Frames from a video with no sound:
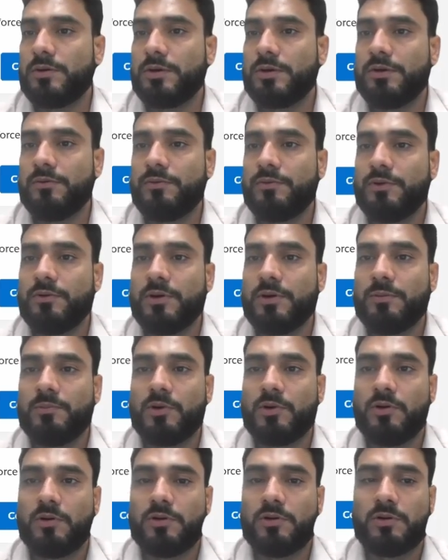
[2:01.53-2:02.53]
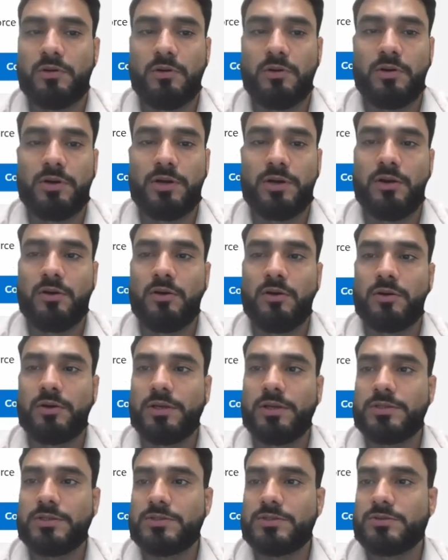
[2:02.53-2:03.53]
if you have not already
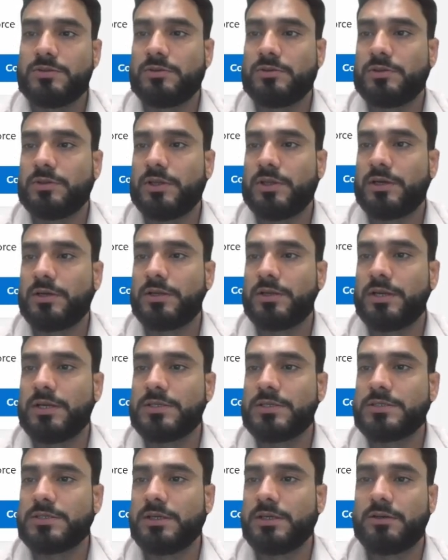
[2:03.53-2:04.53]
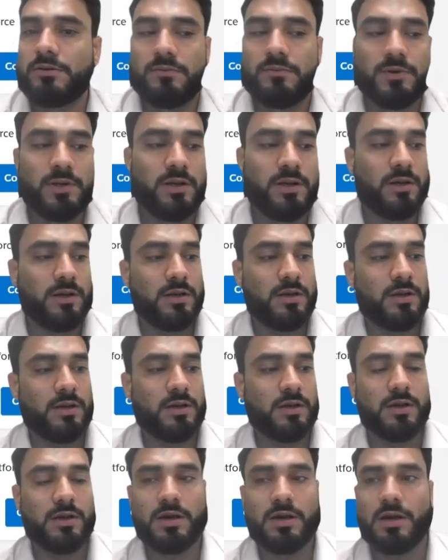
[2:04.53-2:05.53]
logged in, so in that case it will
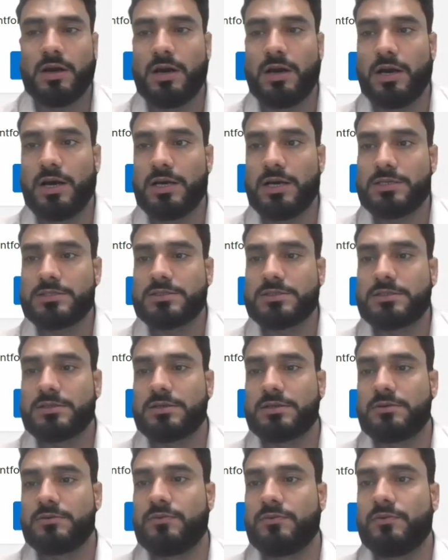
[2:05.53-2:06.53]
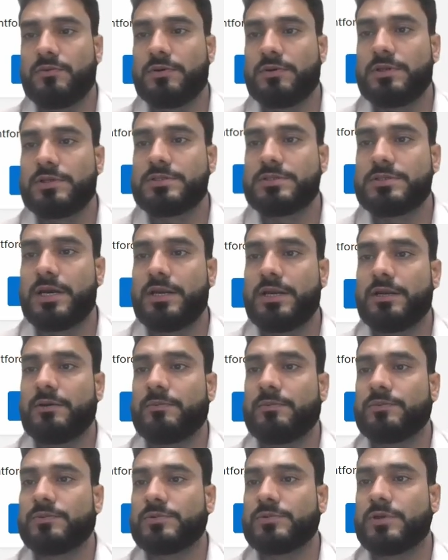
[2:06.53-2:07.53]
ask for the sign up.